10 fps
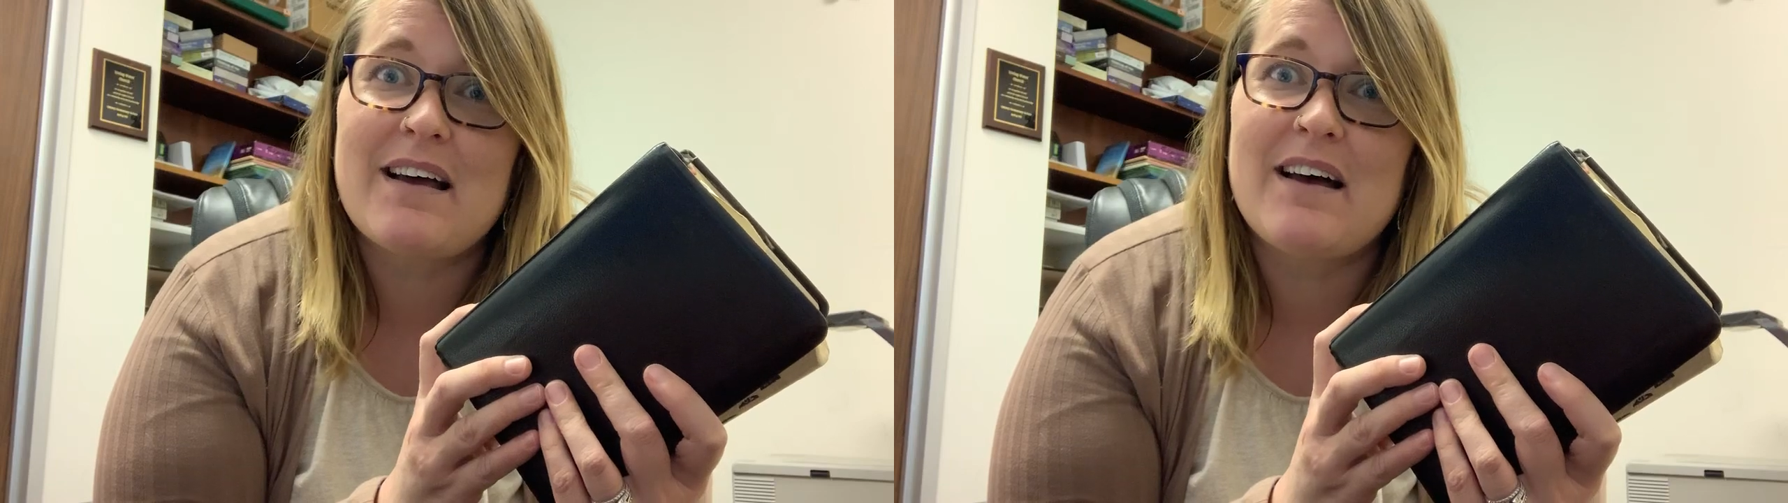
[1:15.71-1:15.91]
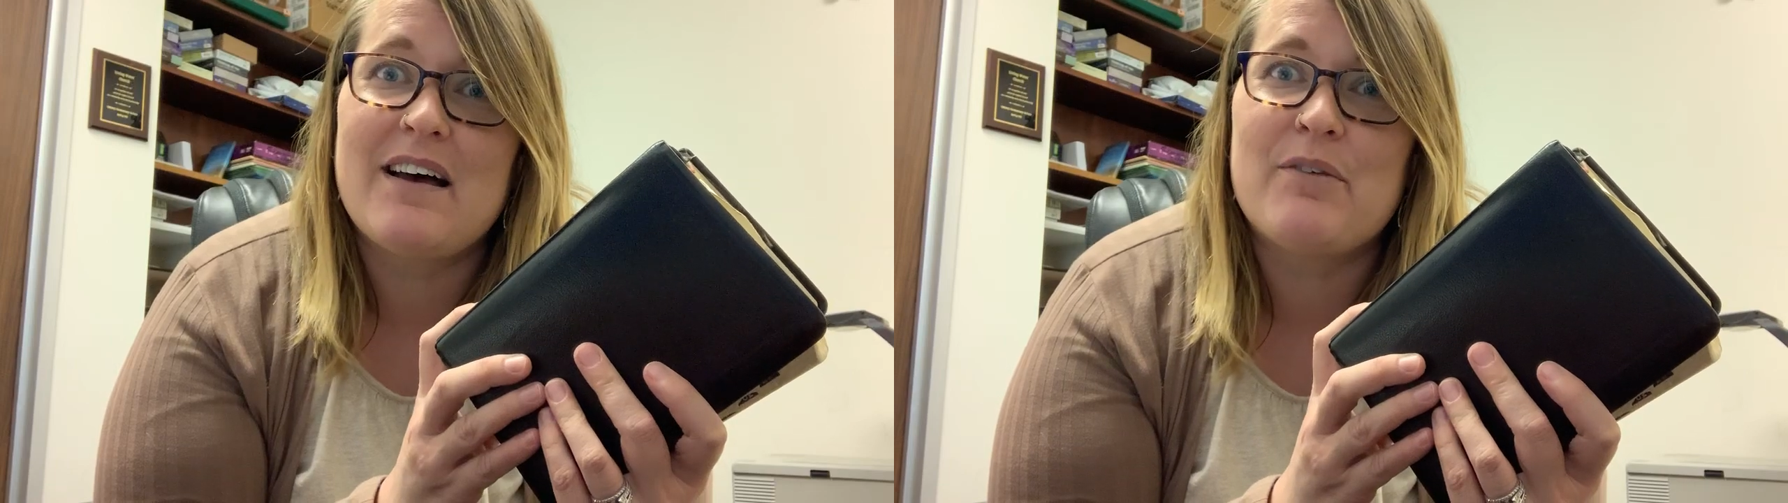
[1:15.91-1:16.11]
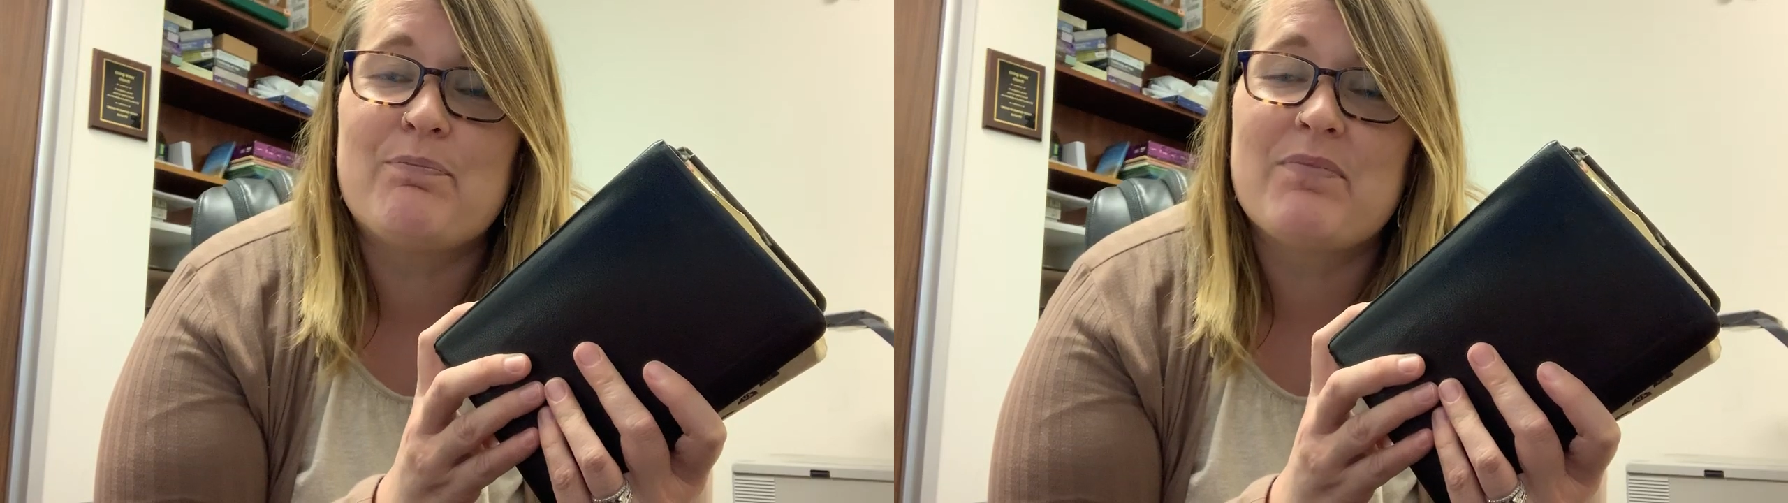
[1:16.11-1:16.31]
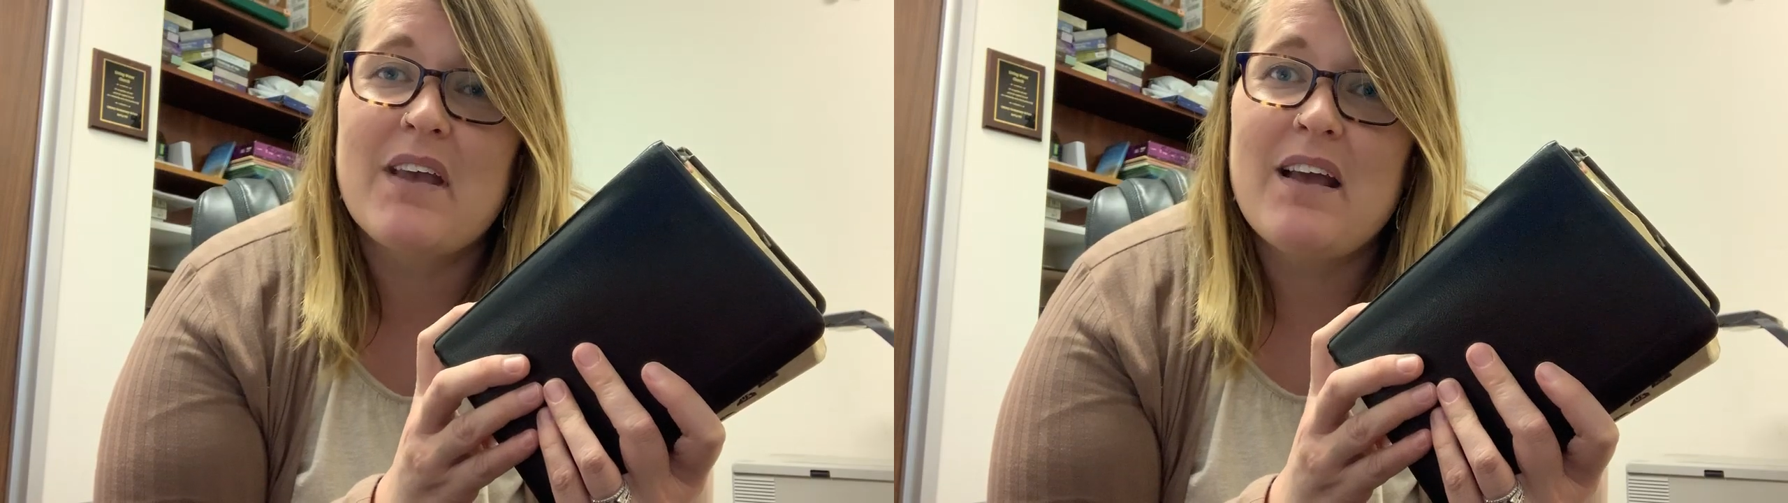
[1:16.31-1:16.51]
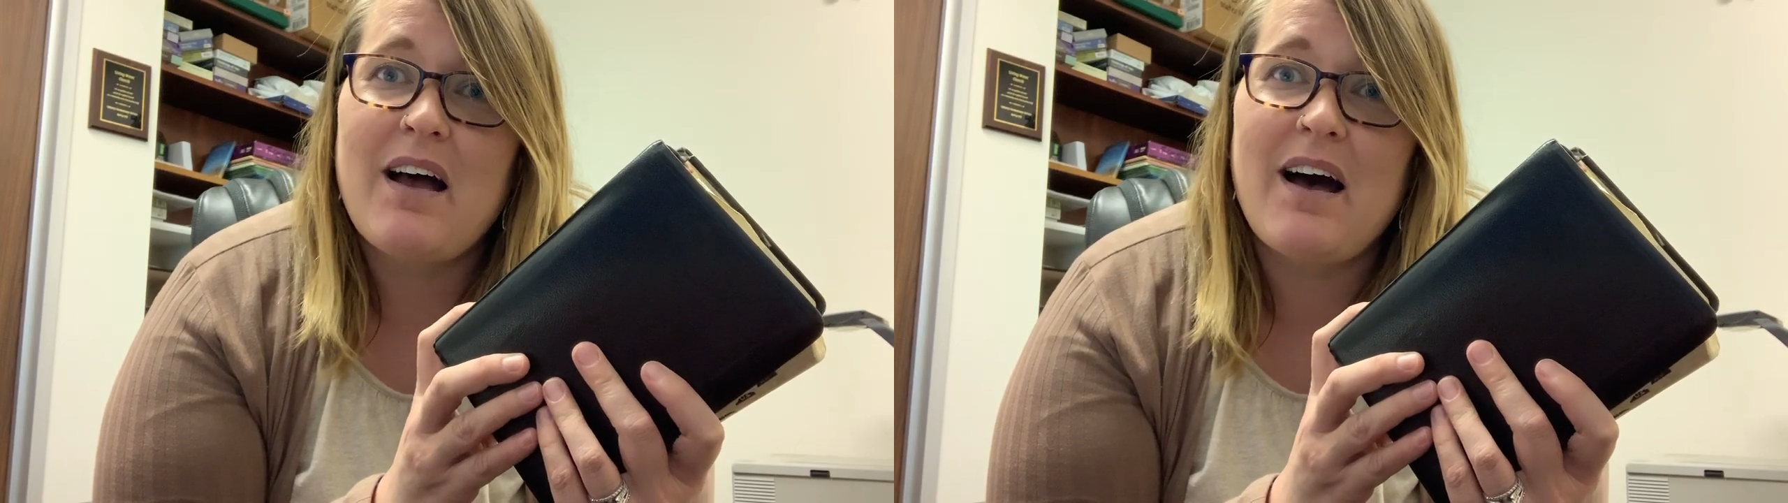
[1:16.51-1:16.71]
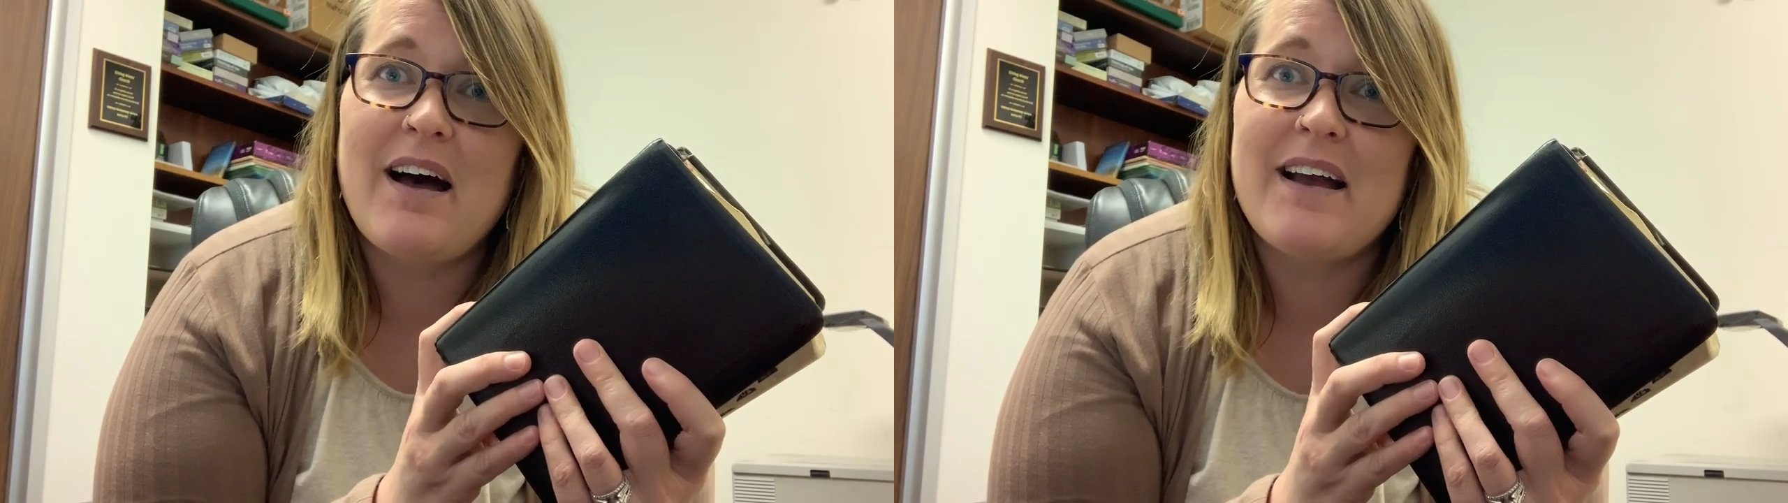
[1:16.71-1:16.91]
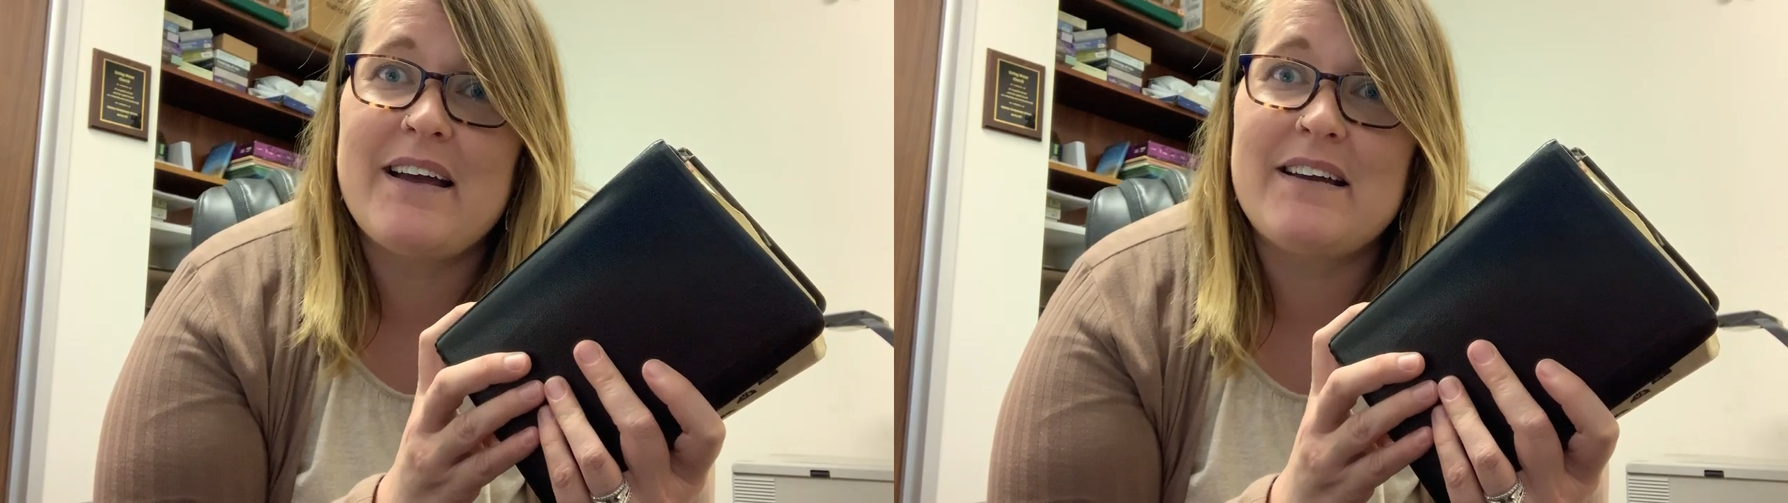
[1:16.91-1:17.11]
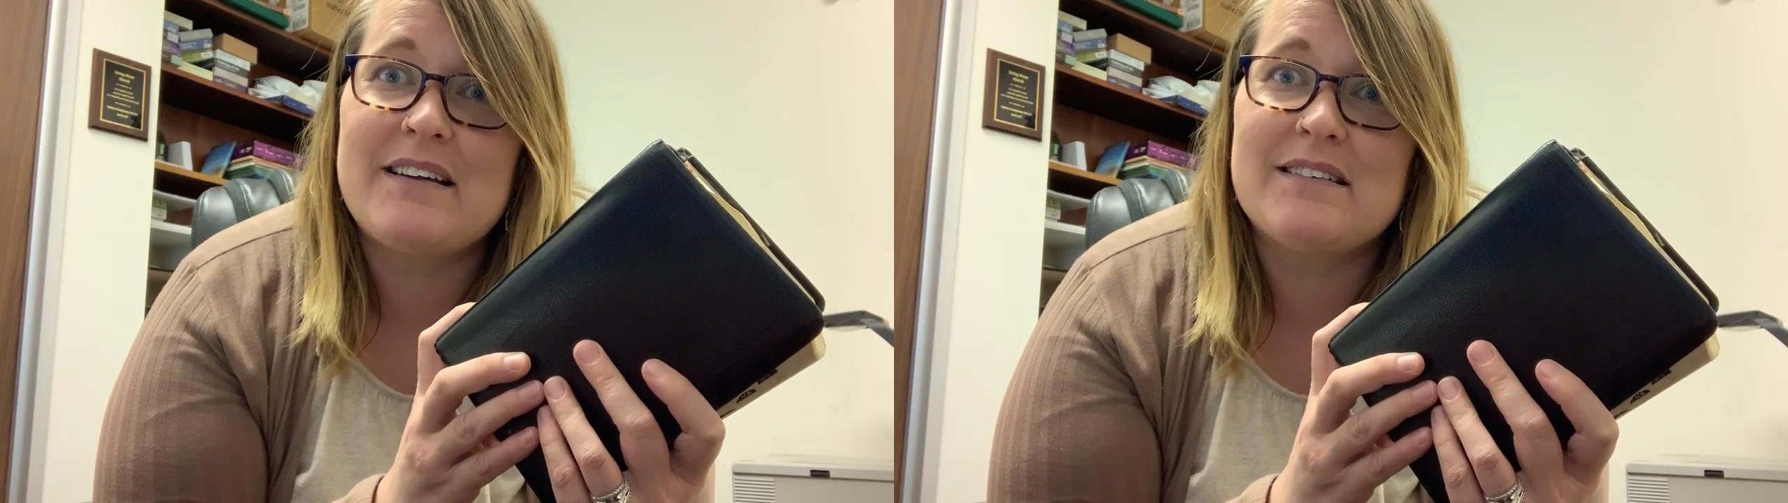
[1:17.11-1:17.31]

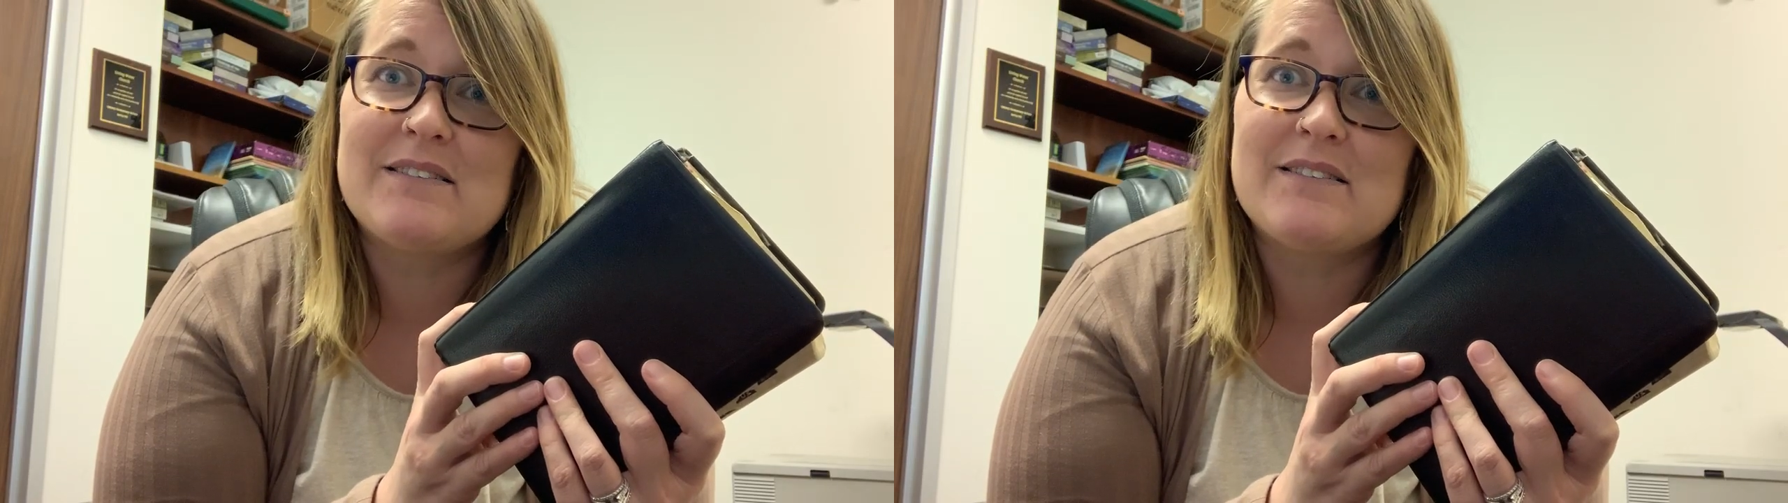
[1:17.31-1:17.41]
I